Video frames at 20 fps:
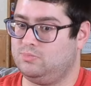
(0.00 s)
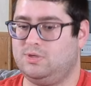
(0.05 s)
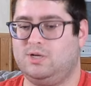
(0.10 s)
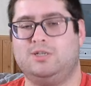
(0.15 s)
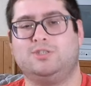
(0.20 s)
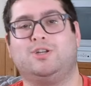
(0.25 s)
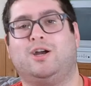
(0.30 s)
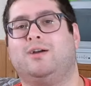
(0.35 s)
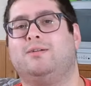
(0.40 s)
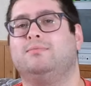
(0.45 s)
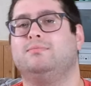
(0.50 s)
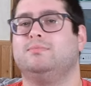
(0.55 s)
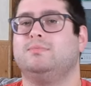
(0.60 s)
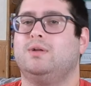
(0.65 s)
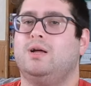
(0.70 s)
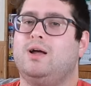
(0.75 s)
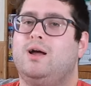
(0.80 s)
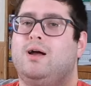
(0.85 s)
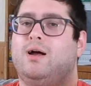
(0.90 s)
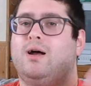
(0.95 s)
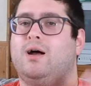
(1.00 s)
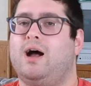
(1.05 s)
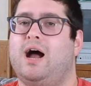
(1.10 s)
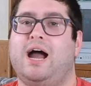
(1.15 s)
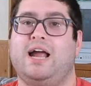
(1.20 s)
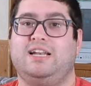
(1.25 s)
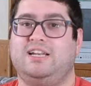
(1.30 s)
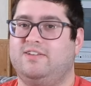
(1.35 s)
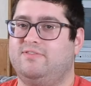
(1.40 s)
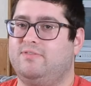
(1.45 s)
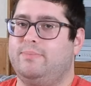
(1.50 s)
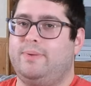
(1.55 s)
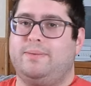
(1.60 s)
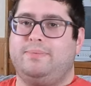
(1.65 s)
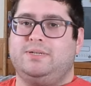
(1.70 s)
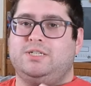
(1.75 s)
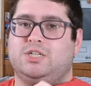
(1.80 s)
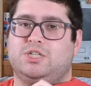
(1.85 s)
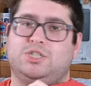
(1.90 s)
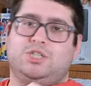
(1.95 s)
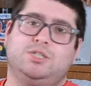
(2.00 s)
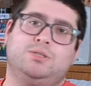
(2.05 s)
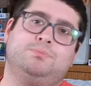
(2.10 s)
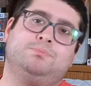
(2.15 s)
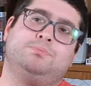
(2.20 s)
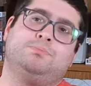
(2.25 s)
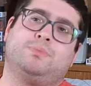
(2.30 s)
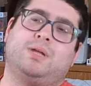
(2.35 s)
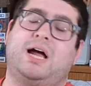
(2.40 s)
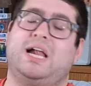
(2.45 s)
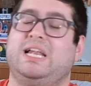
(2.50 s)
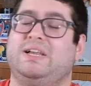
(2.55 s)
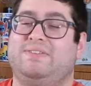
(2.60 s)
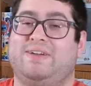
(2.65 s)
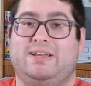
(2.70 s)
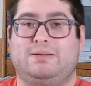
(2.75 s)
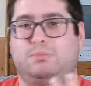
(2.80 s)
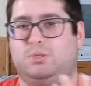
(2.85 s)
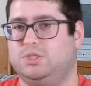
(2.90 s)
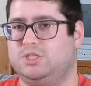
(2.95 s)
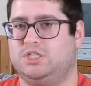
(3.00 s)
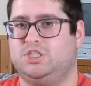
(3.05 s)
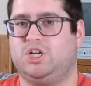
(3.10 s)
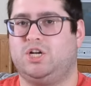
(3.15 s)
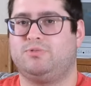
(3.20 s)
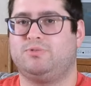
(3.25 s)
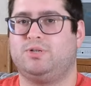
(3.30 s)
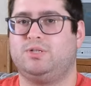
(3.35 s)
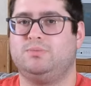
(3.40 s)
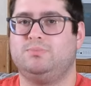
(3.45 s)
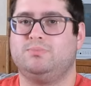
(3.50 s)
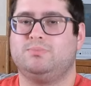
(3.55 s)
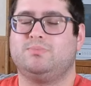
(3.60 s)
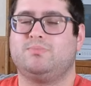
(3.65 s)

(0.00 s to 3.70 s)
Sorry, I love a baby turtle. I love animals in general.